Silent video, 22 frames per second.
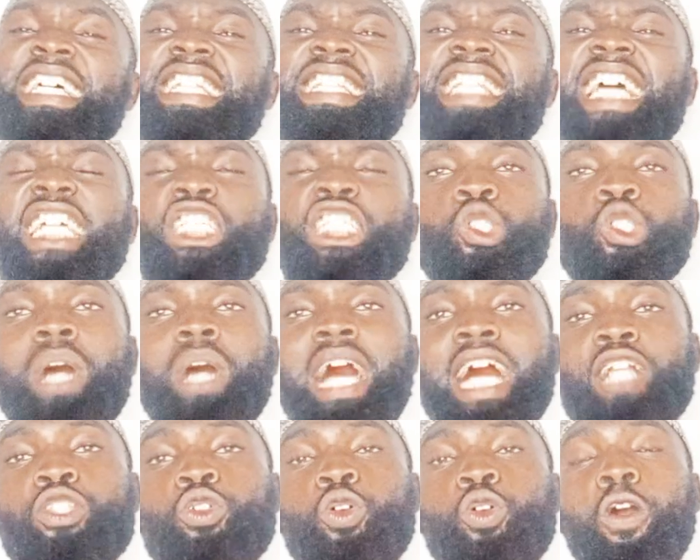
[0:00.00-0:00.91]
Then you
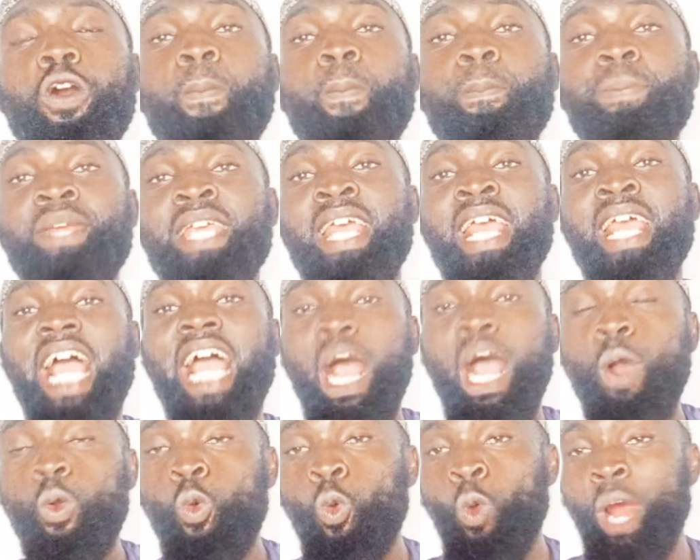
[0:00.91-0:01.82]
are to compare
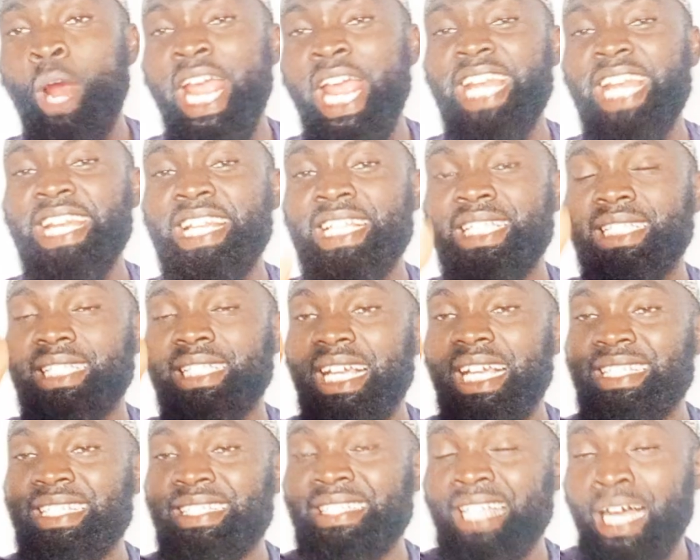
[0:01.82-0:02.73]
and weigh this
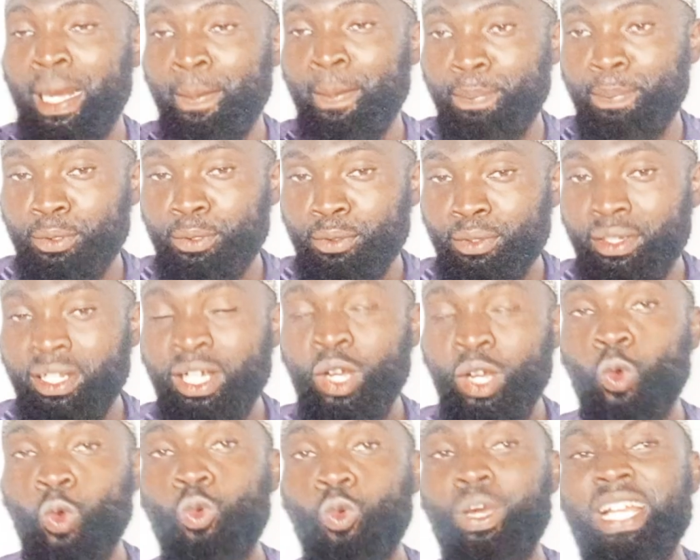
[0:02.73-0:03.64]
example
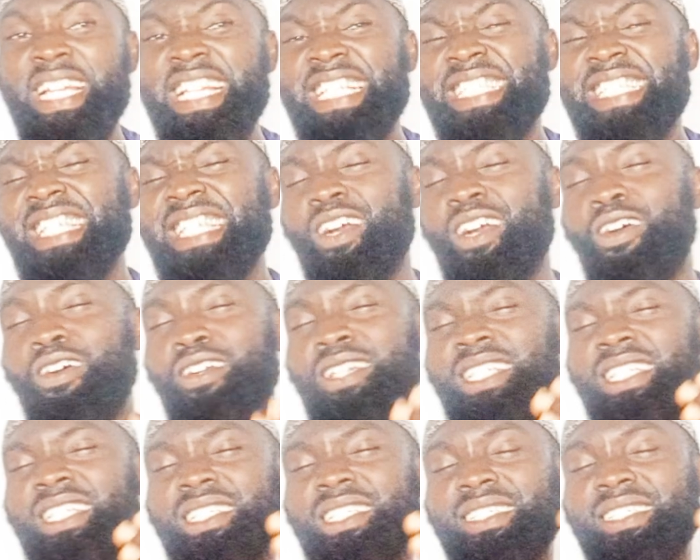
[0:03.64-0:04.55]
with the
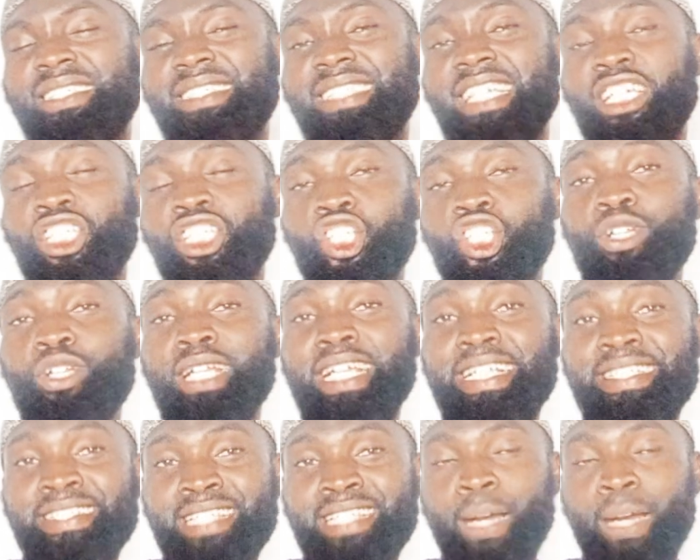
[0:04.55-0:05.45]
second section
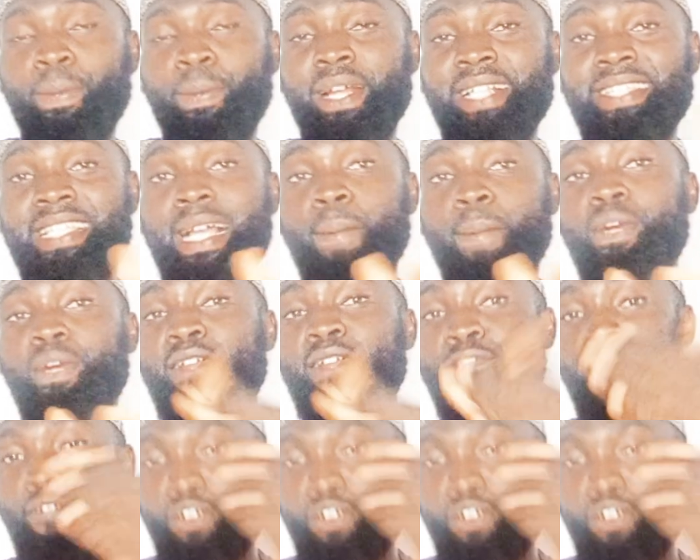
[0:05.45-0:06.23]
example in